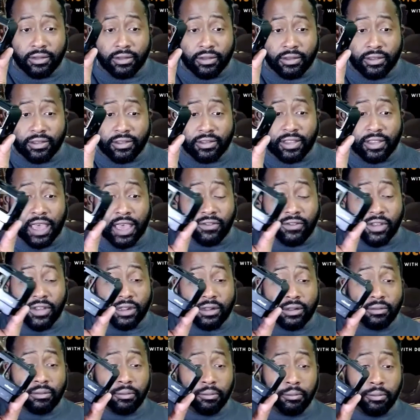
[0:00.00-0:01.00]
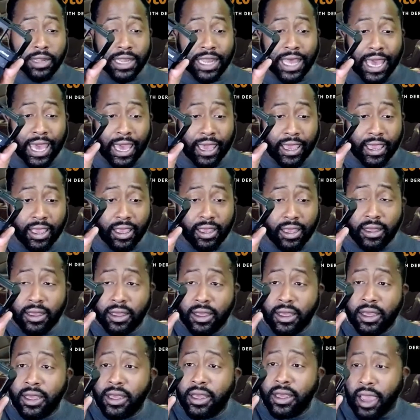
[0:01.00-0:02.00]
7 Black,
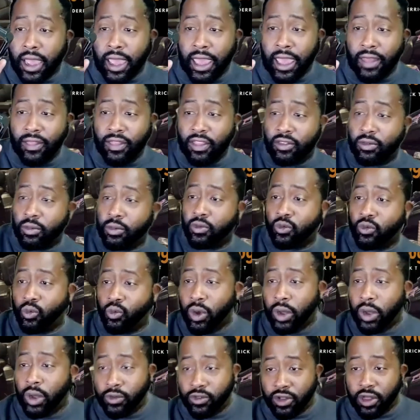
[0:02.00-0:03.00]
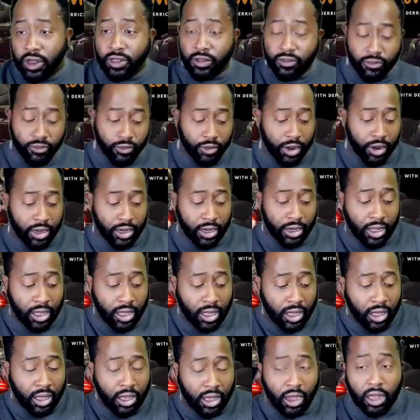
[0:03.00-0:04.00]
and this was what was on the front,
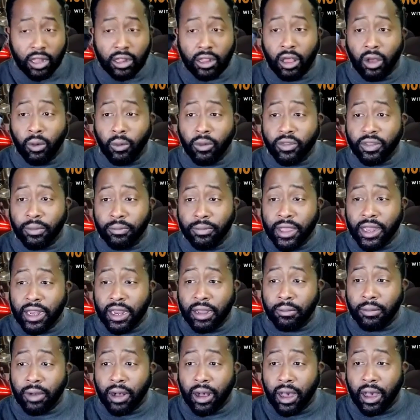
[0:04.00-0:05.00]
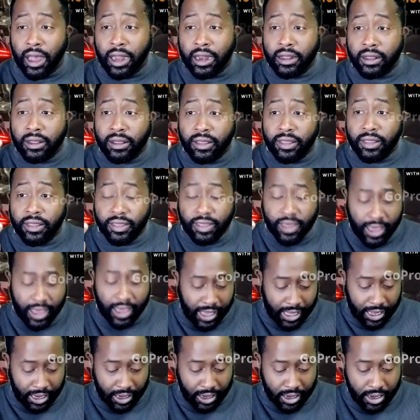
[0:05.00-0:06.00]
along with the media mod
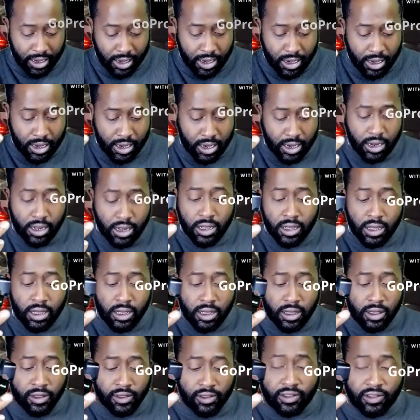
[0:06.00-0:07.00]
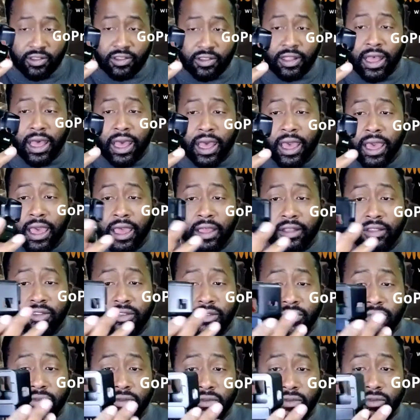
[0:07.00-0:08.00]
that
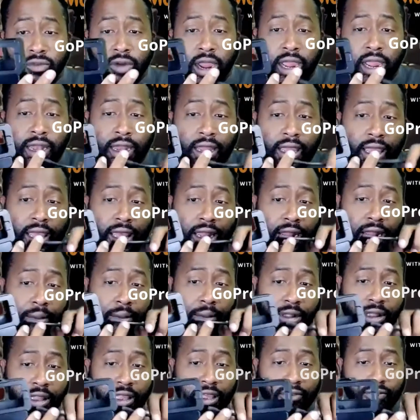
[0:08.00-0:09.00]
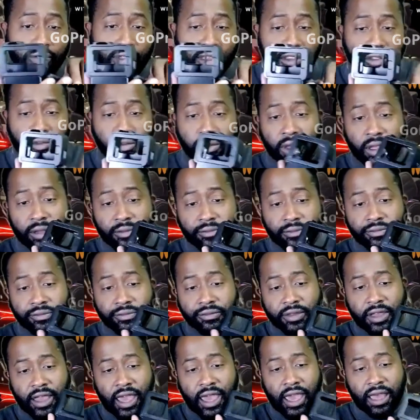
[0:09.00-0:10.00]
slides right in, I believe, this way.
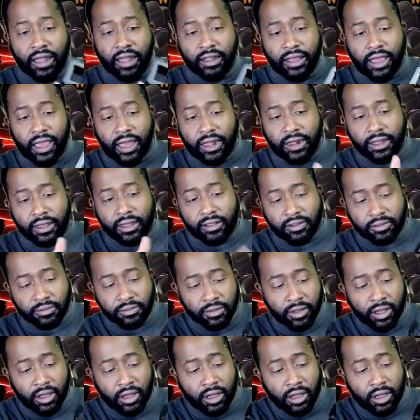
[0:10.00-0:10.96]
Yeah, it does.